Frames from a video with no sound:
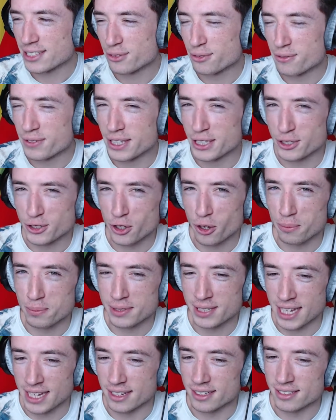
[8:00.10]
will finish top
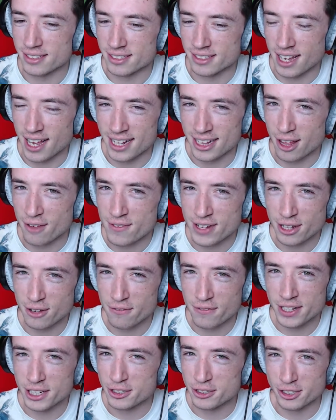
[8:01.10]
6. I don't think they'll
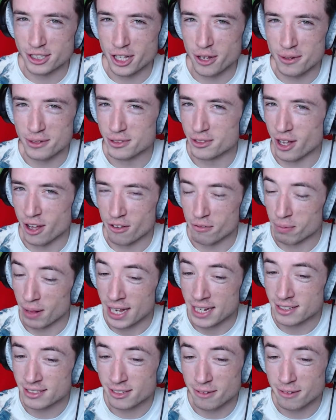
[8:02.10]
finish as low as 9th place.